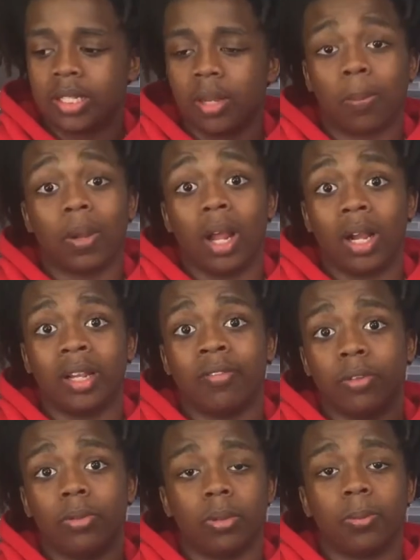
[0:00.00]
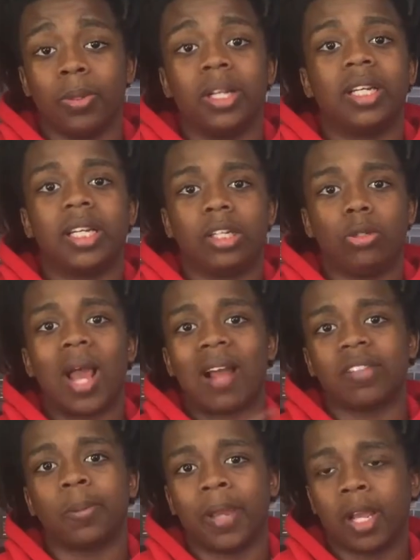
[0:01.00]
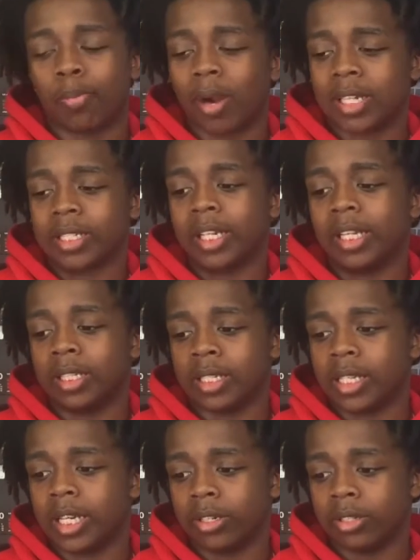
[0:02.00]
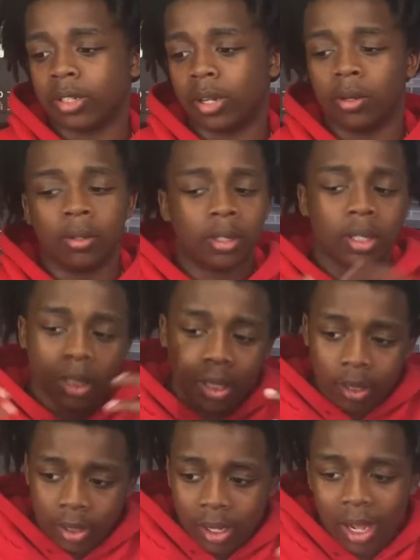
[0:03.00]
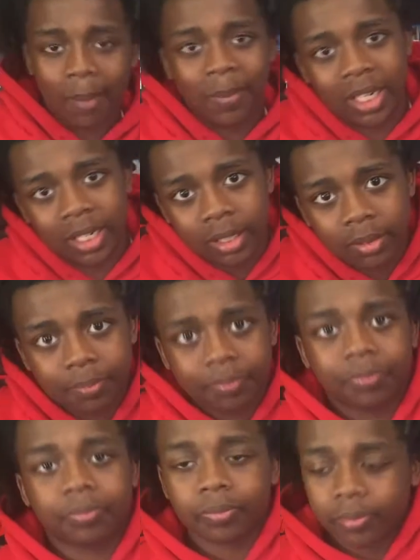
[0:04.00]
He's the plug. But you have to pay a price to get the sneaker. So, I mean,